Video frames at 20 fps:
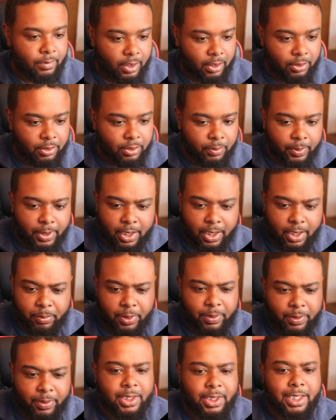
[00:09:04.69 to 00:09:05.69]
So we're not gonna be
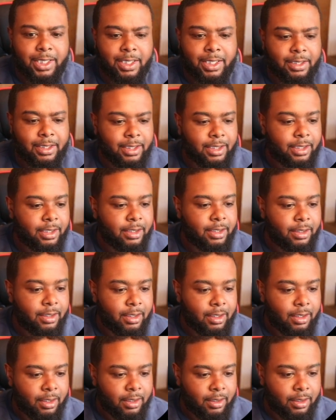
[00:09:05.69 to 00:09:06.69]
able to see these yet.
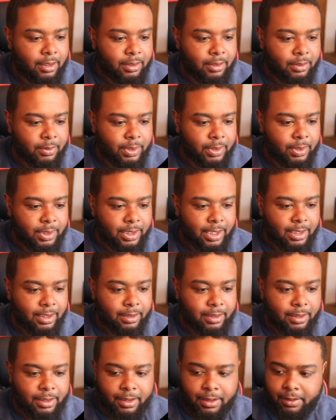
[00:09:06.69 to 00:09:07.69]
So inside this
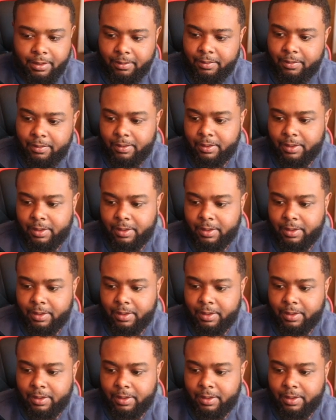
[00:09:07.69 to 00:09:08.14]
div,